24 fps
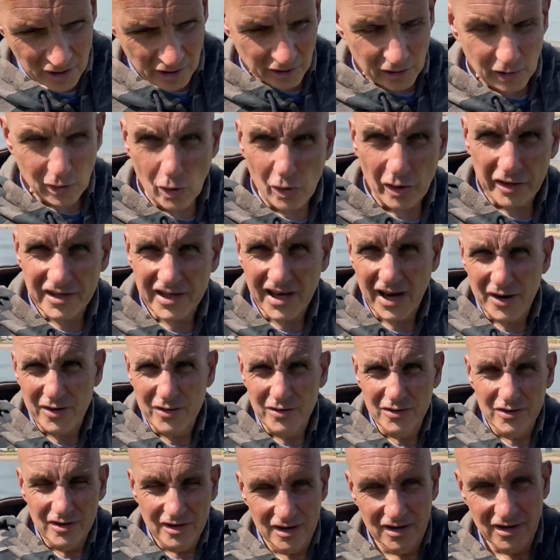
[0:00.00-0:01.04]

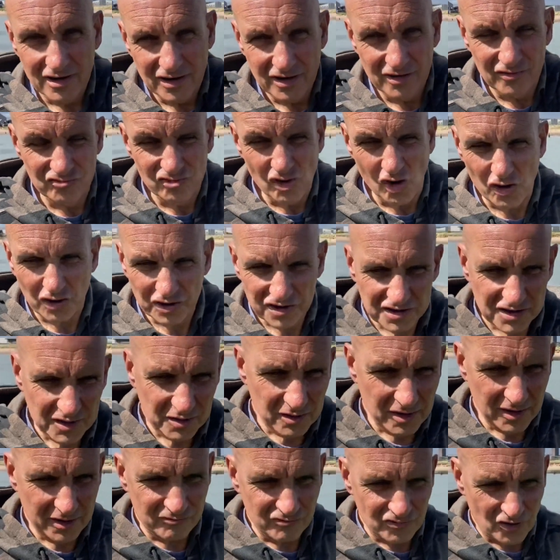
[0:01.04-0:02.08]
lockdown rocks. You
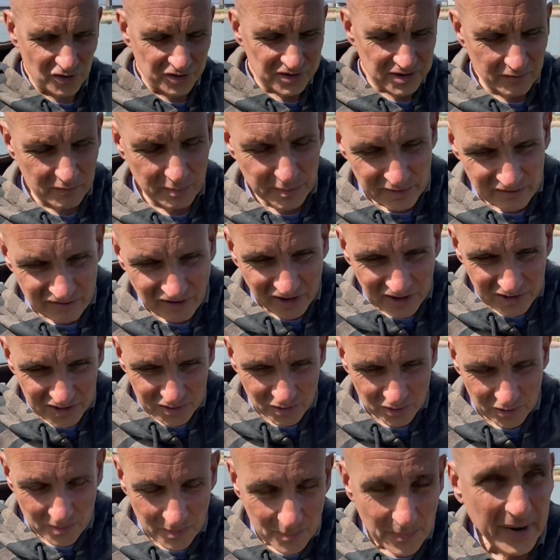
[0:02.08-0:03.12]
know, the rocks everybody writes
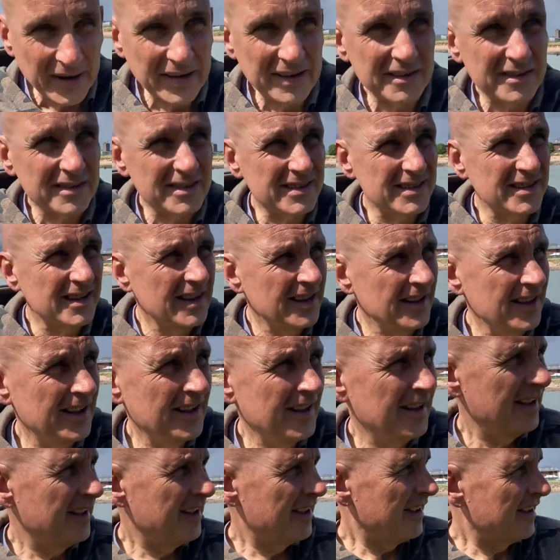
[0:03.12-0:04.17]
on and paints
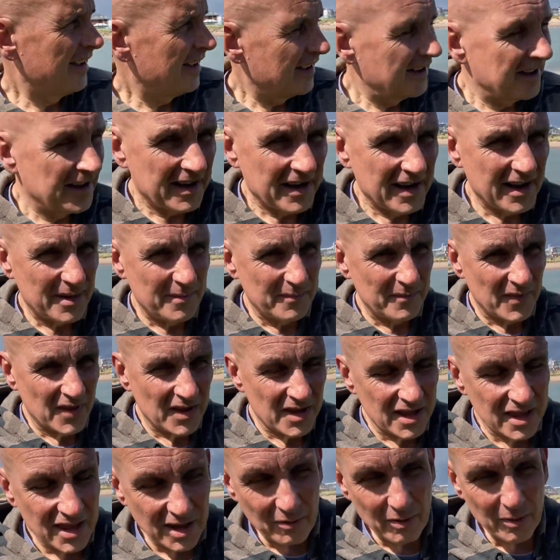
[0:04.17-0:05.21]
that
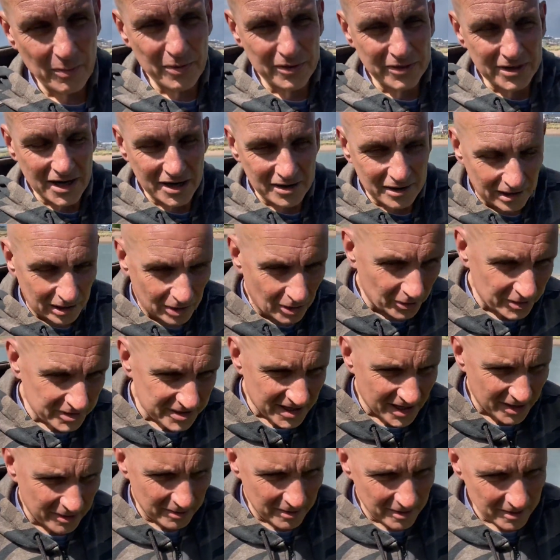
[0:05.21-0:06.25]
were put down at
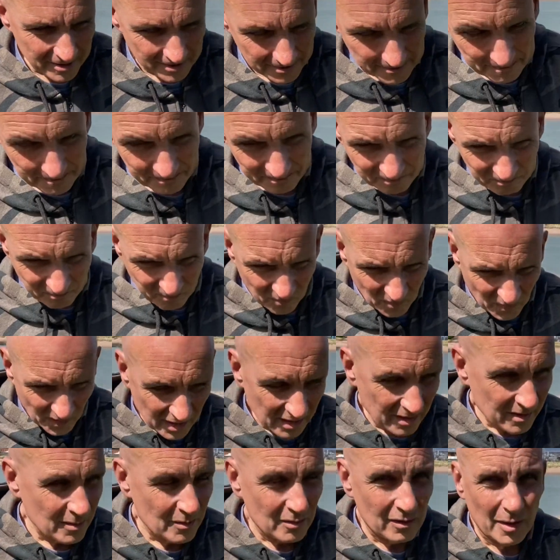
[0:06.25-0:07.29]
lockdown.
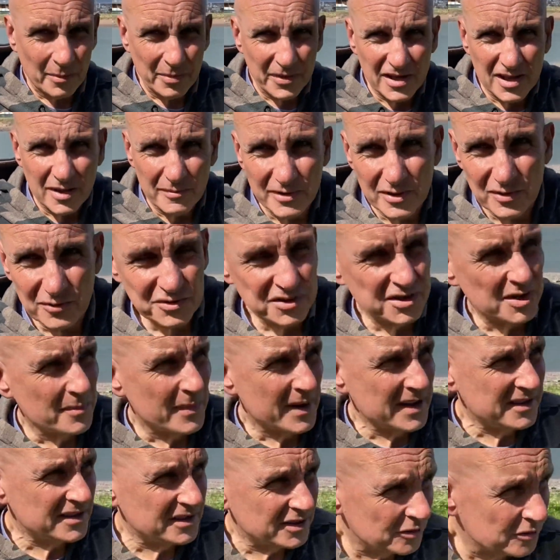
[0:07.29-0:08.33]
Well, up here they've been all
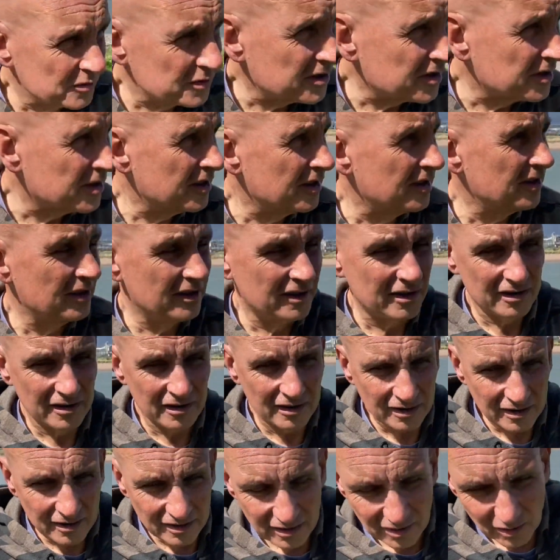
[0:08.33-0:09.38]
cemented onto the
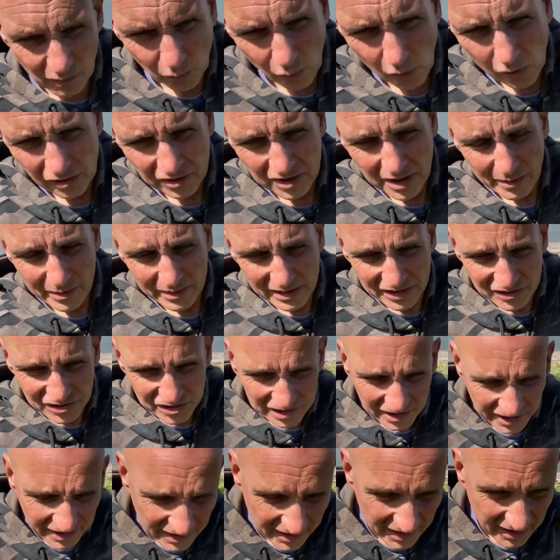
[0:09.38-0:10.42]
wall now,
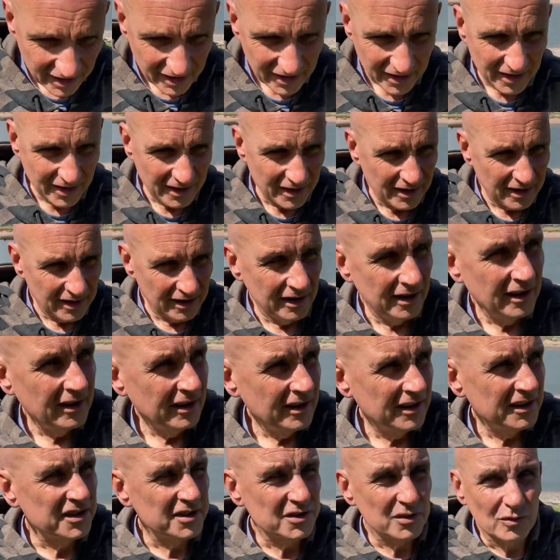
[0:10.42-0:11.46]
allegedly.
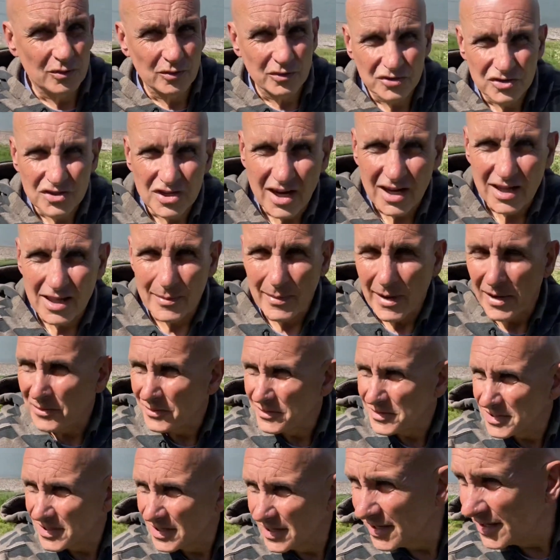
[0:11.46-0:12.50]
So we'll go and check them
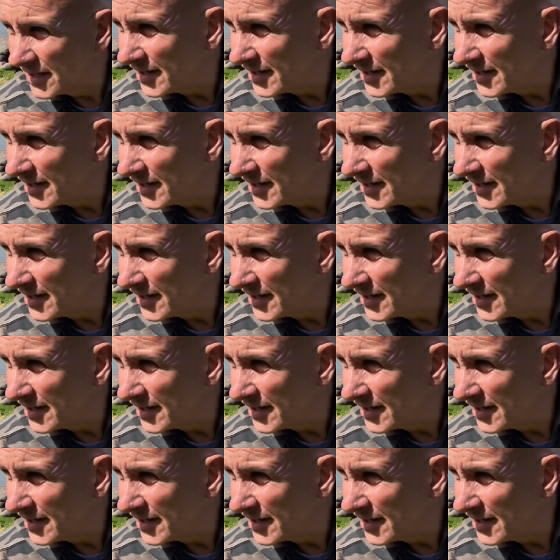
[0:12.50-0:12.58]
out.